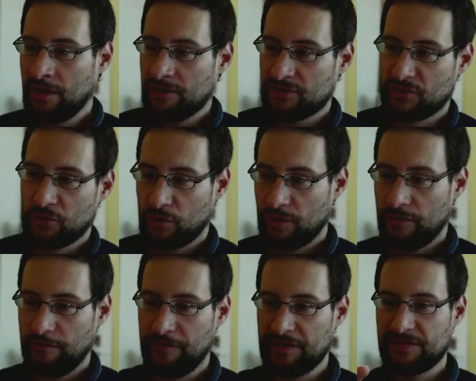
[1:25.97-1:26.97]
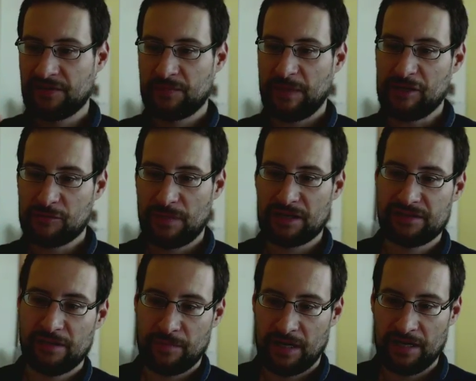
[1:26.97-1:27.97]
So with this benchmarks
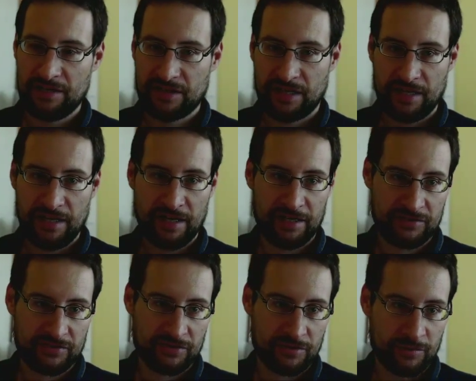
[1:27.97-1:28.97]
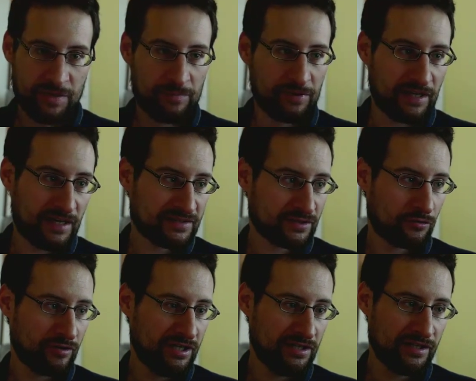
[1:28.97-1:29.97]
in mind, I had people asked
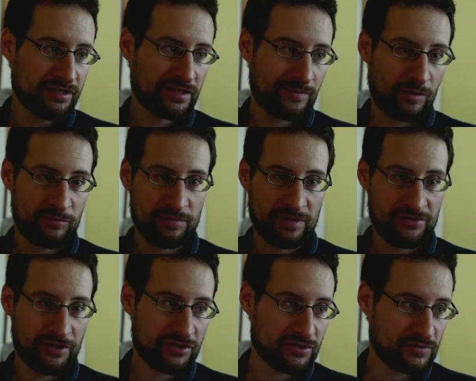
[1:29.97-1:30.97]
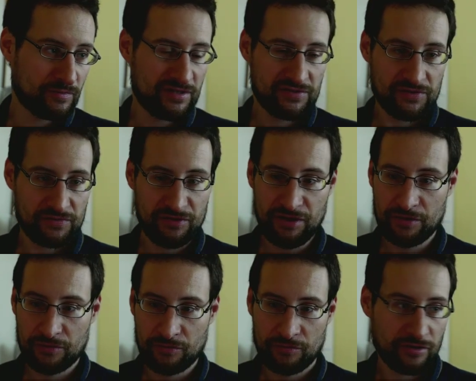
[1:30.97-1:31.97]
already link time optimizations when this
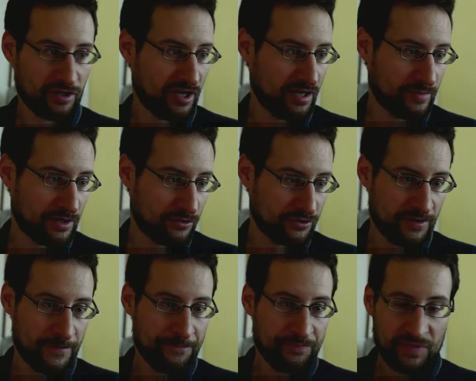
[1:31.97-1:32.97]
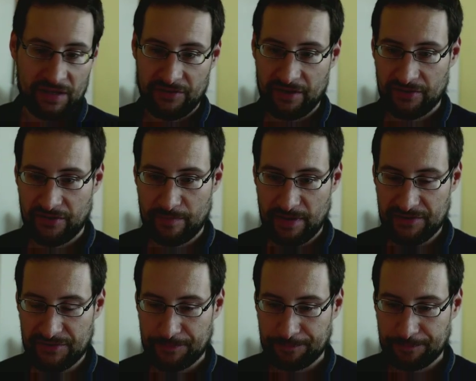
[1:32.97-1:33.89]
video came out the other month,